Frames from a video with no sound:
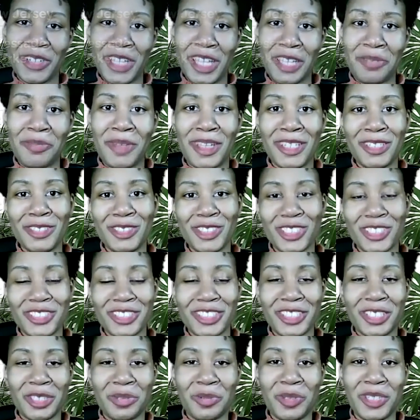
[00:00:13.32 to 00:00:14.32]
AMA New
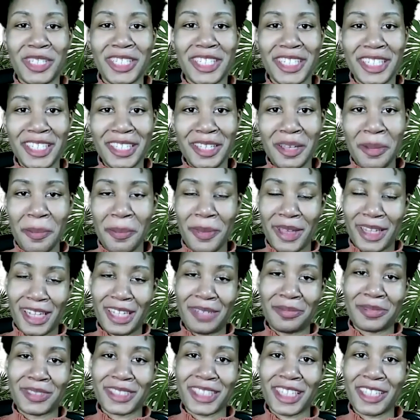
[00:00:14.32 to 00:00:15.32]
Jersey Community. My
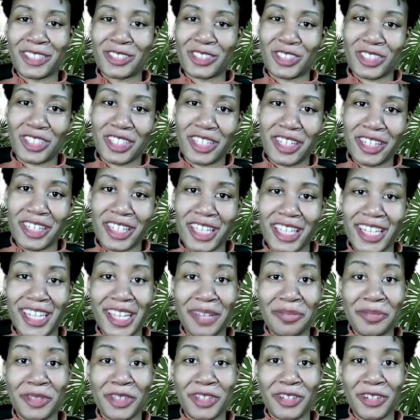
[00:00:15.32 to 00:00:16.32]
name is Kendra Clark, and
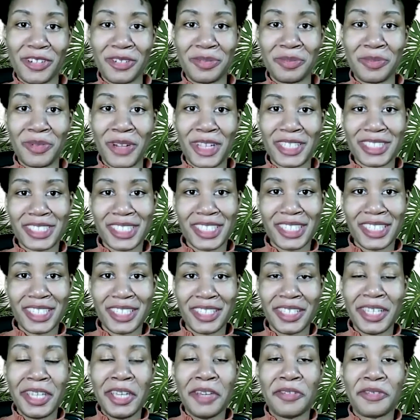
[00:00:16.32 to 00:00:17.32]
I'm the current
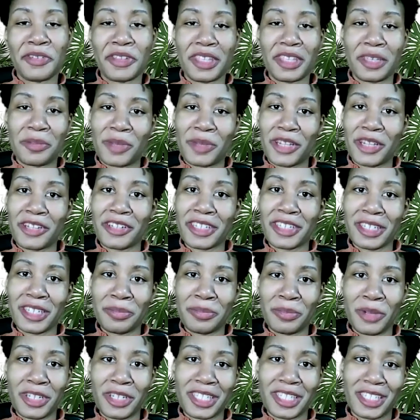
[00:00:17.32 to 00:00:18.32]
president for the
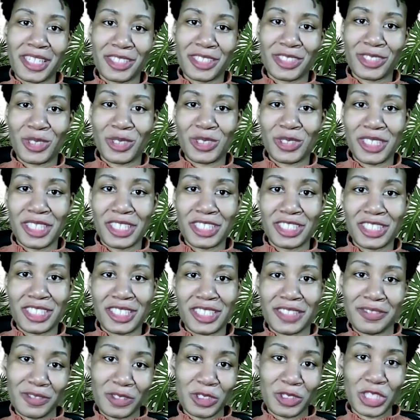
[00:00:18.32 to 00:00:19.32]
American Marketing
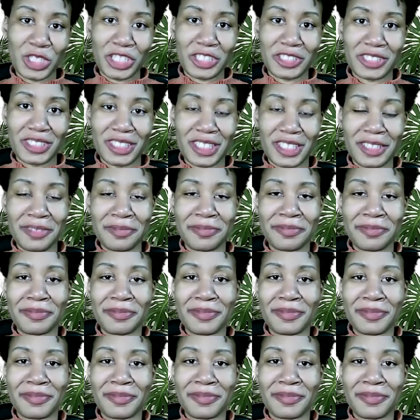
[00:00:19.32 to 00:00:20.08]
Association of New Jersey.